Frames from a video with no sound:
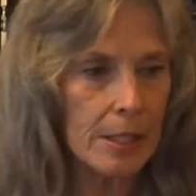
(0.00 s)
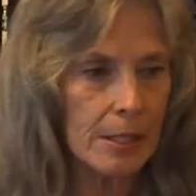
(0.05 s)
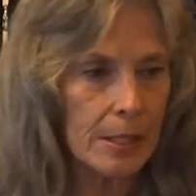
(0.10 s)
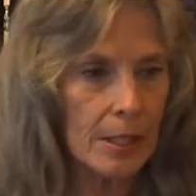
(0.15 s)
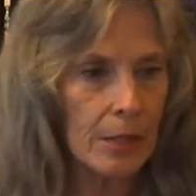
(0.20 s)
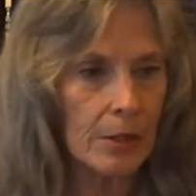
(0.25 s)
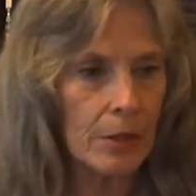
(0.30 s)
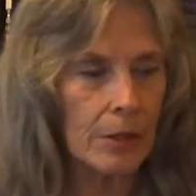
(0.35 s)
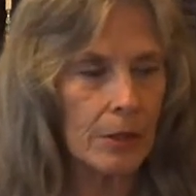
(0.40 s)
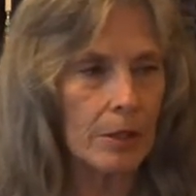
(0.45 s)

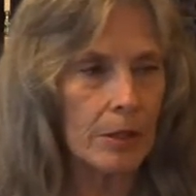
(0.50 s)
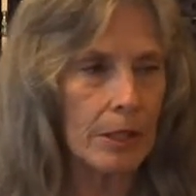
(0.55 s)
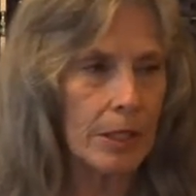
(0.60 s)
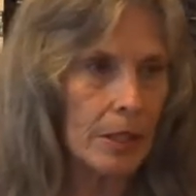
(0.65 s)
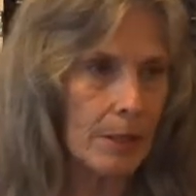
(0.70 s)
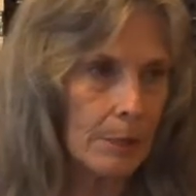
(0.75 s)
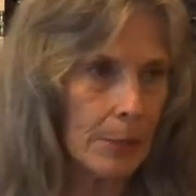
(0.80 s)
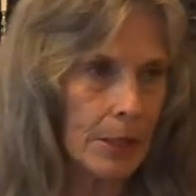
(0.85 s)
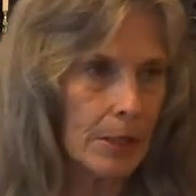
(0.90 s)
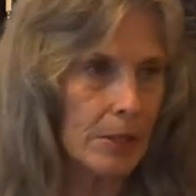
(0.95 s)
then you're going to get
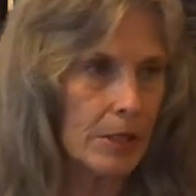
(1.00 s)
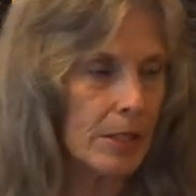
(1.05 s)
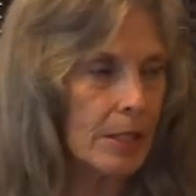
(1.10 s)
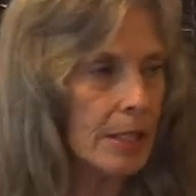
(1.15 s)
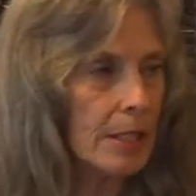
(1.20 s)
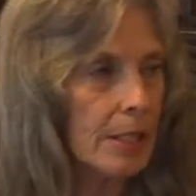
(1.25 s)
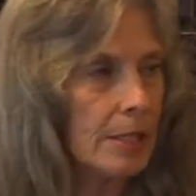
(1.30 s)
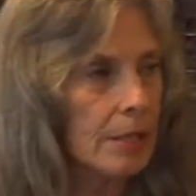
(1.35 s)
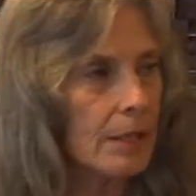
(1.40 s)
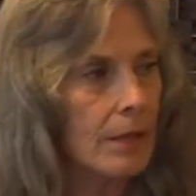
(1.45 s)
a better
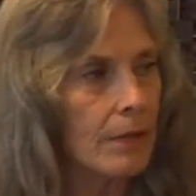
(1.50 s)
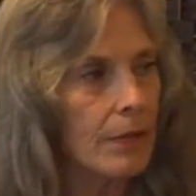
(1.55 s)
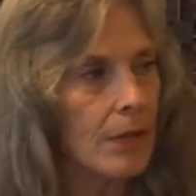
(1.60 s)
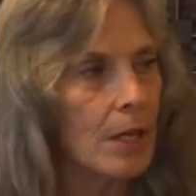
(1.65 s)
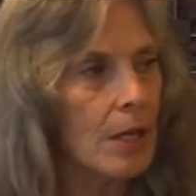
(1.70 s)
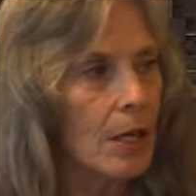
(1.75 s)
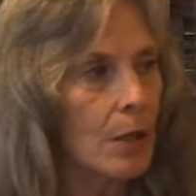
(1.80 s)
sense of